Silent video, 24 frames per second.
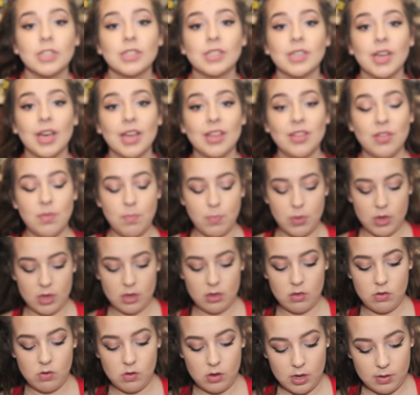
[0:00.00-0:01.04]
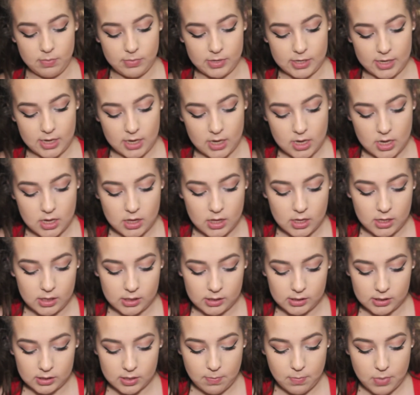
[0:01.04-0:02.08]
To tie in the pink look, I'm taking
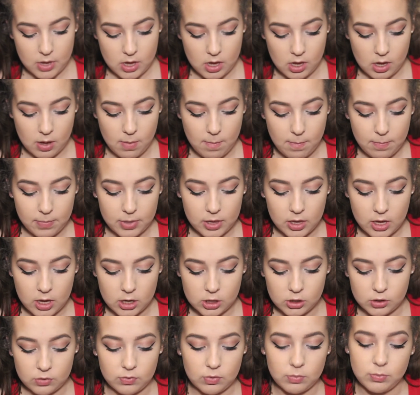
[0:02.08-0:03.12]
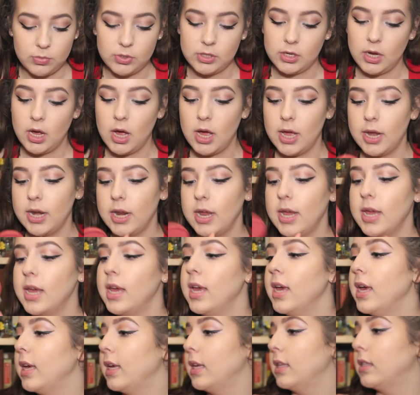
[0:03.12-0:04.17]
this pink blush from Tarte.
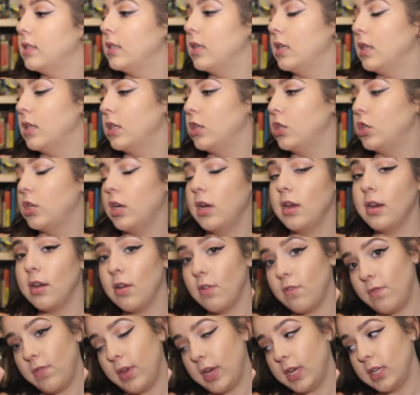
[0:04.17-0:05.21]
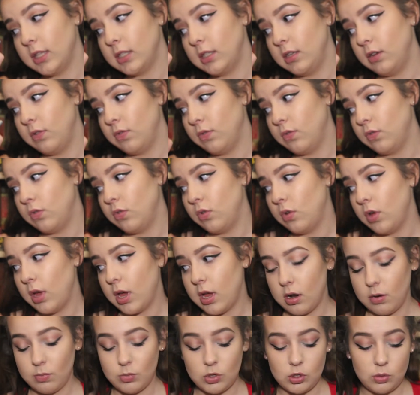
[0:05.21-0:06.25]
It's in the shade Fancy Full,
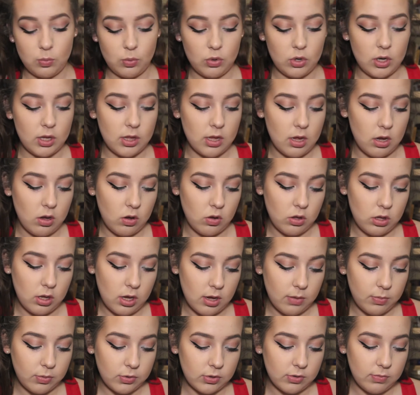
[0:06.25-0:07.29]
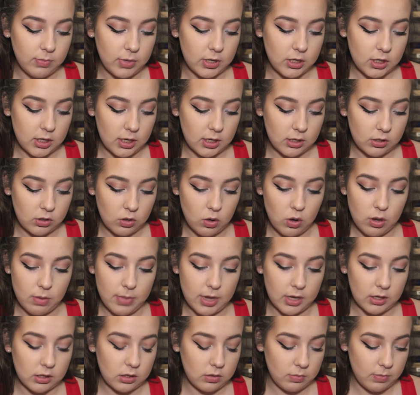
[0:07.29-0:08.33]
and I'm just putting that on the apples of my cheeks, going
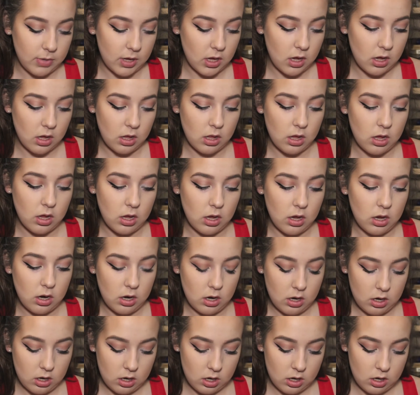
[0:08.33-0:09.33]
back to my hairline.